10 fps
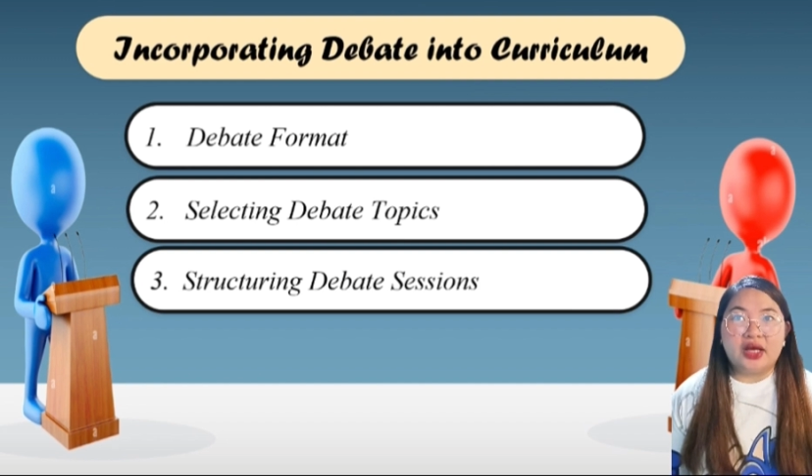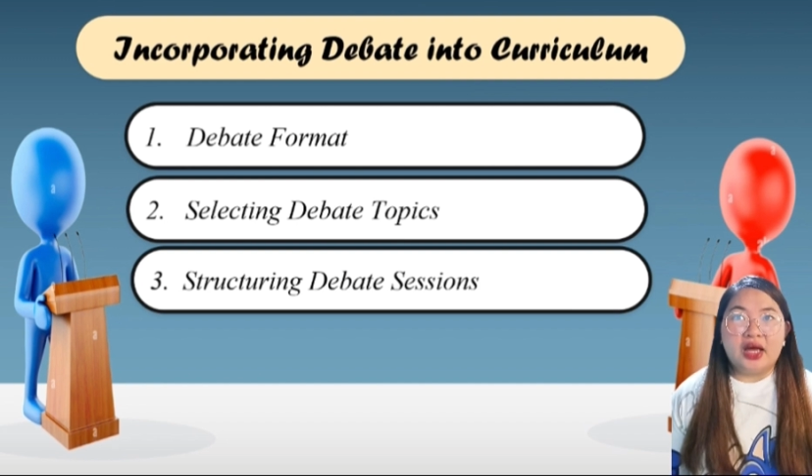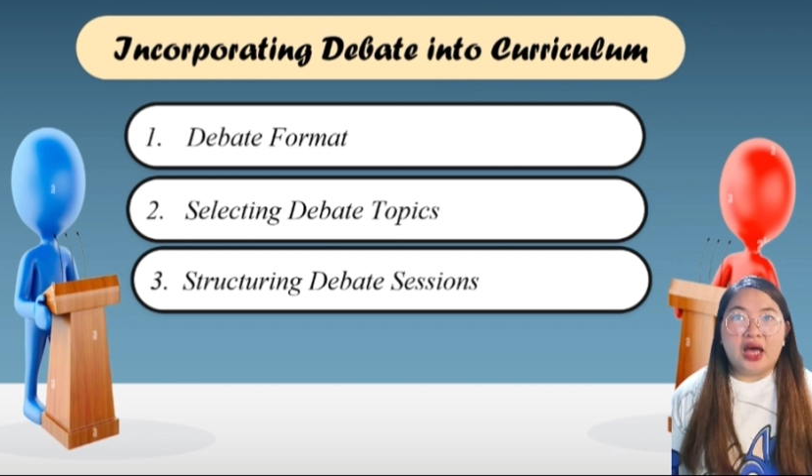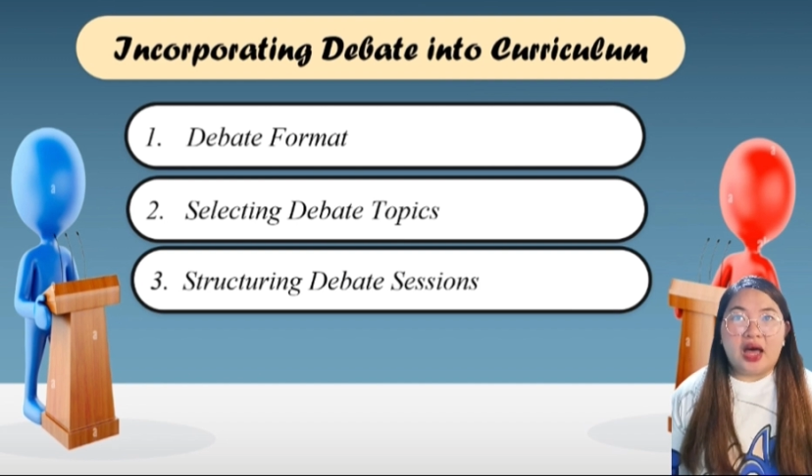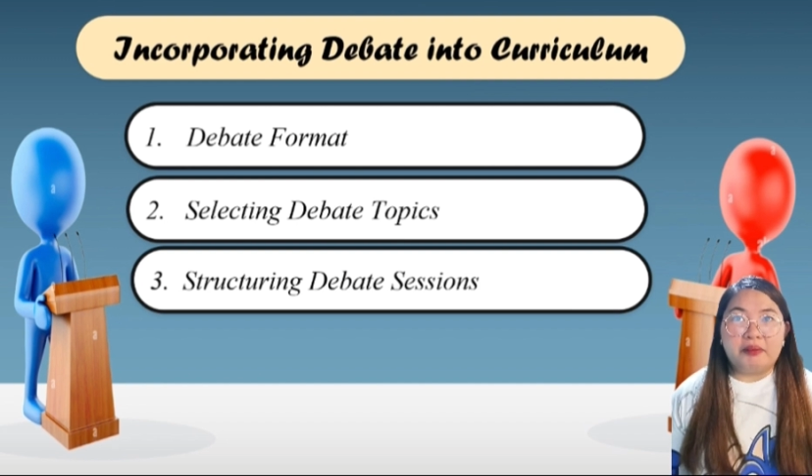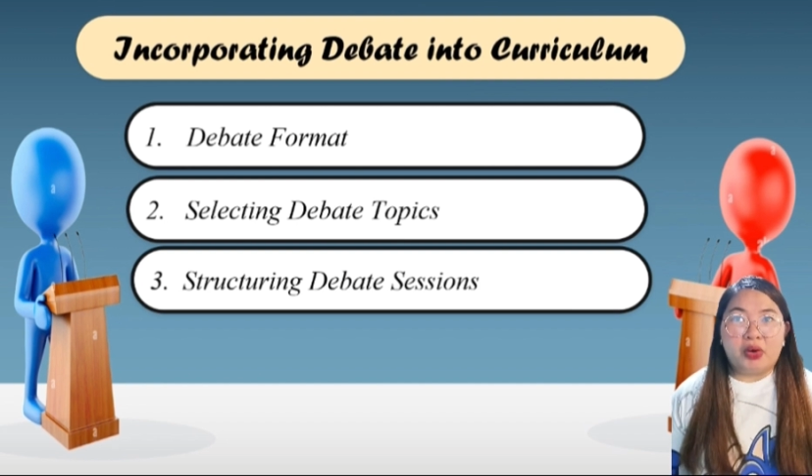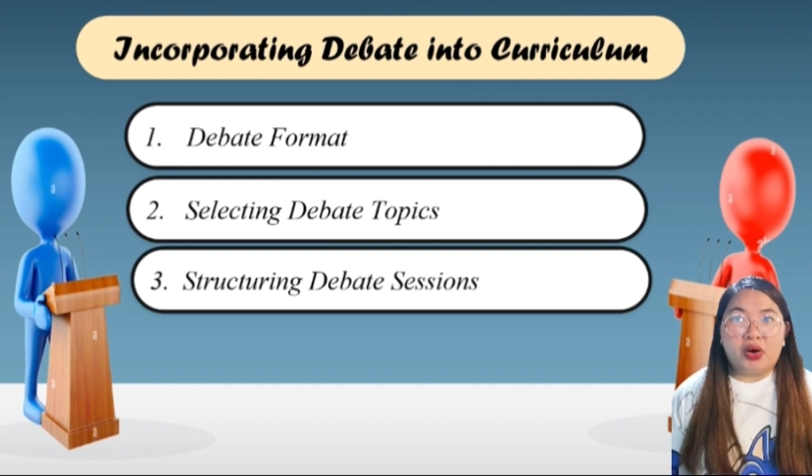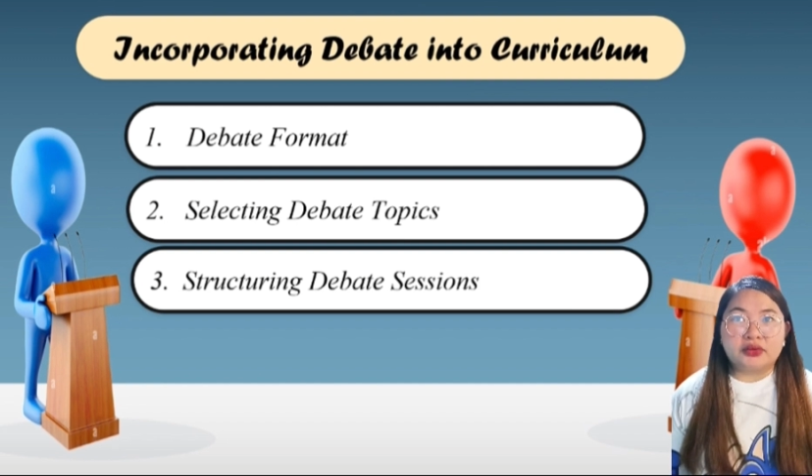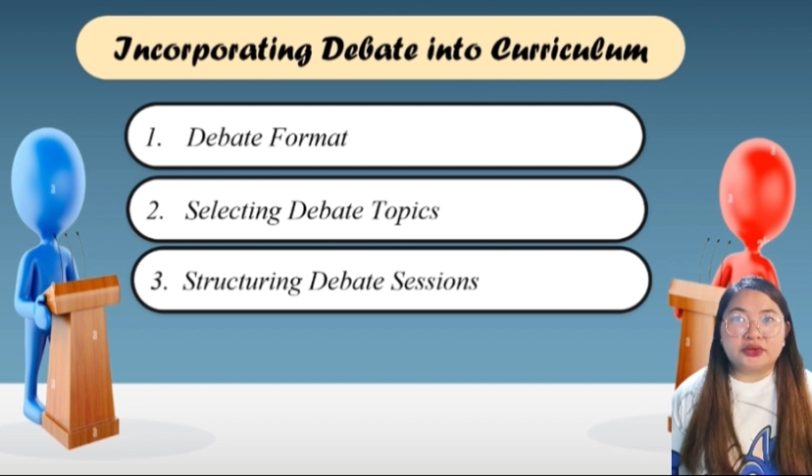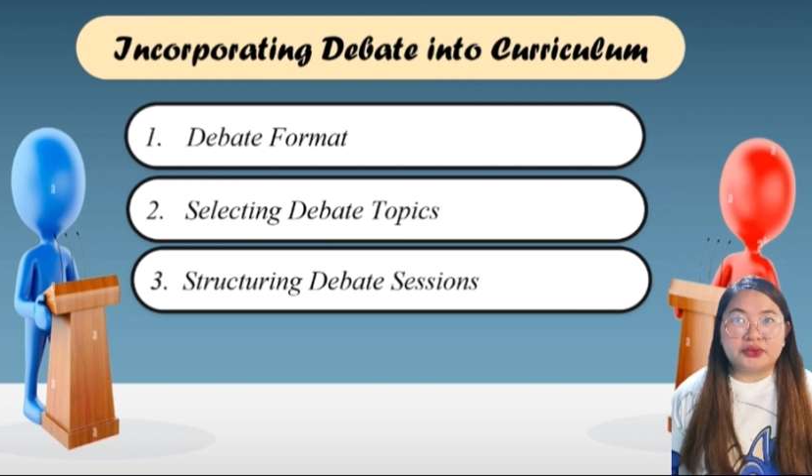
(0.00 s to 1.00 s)
among
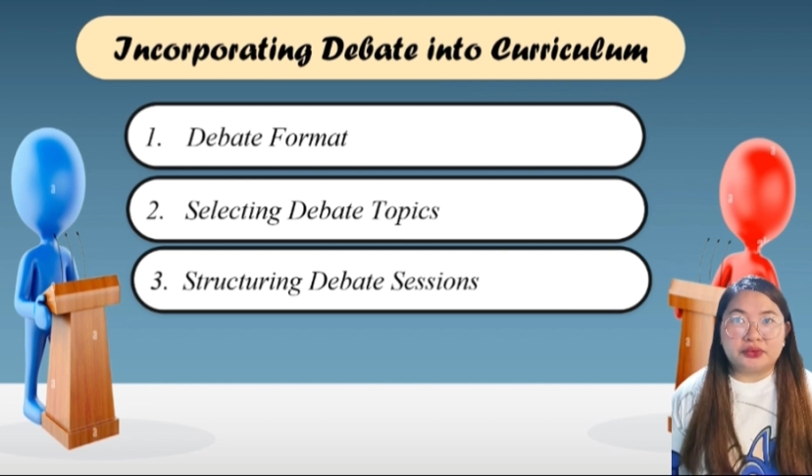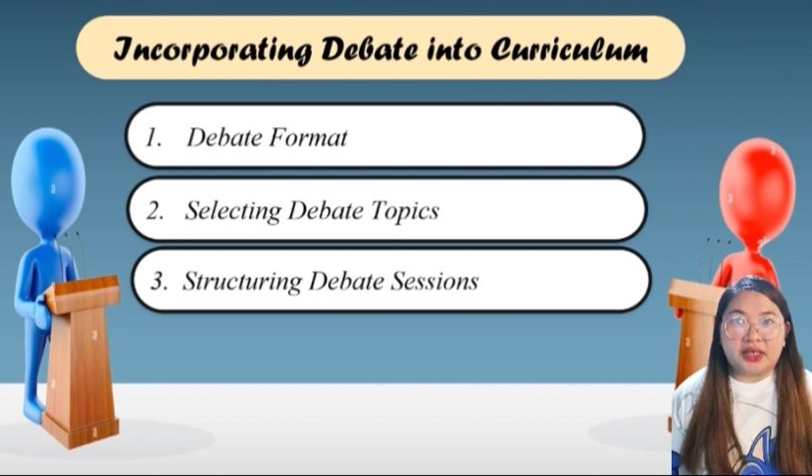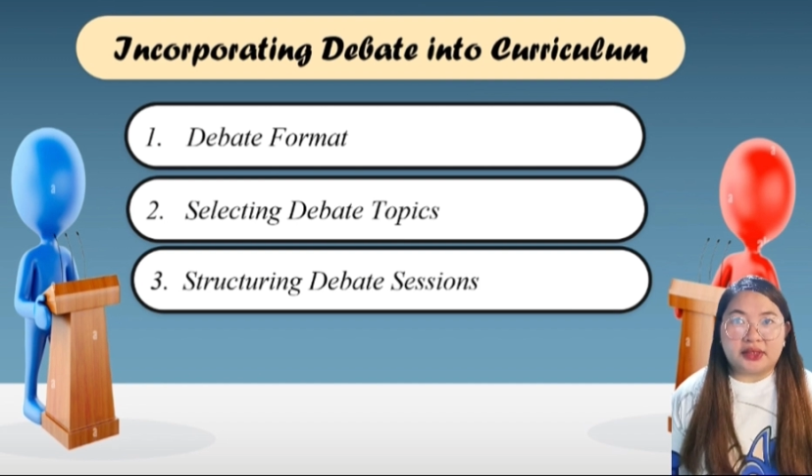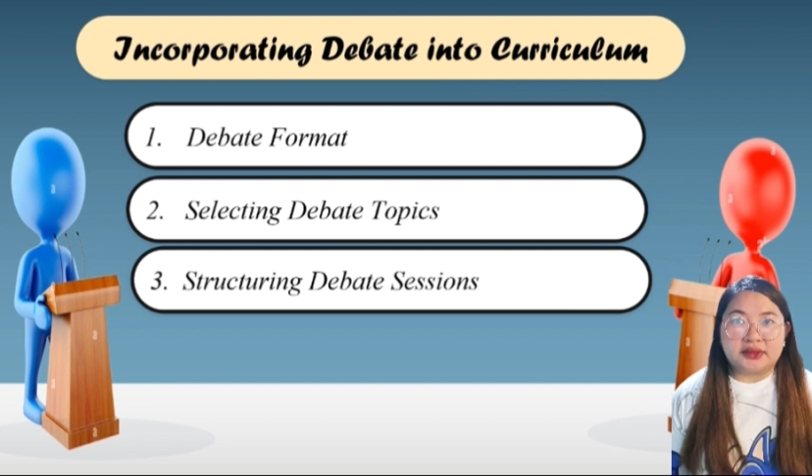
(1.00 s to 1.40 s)
students.